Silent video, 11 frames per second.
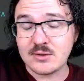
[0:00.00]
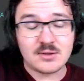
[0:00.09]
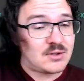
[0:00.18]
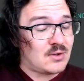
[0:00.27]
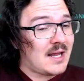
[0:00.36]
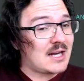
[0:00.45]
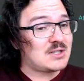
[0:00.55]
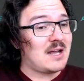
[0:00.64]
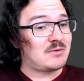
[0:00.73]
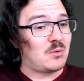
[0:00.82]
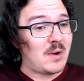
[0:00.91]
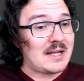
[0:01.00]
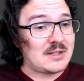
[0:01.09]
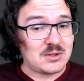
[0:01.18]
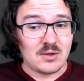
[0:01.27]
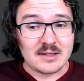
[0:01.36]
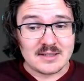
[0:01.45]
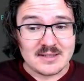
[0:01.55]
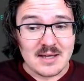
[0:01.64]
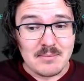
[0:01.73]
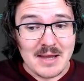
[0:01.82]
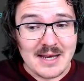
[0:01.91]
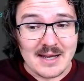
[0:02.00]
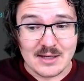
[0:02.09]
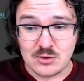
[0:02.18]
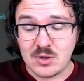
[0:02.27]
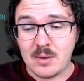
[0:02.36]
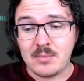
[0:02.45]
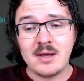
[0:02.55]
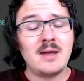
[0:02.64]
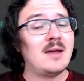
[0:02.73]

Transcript: So you don't actually have to wait too long to see that mainnet drop.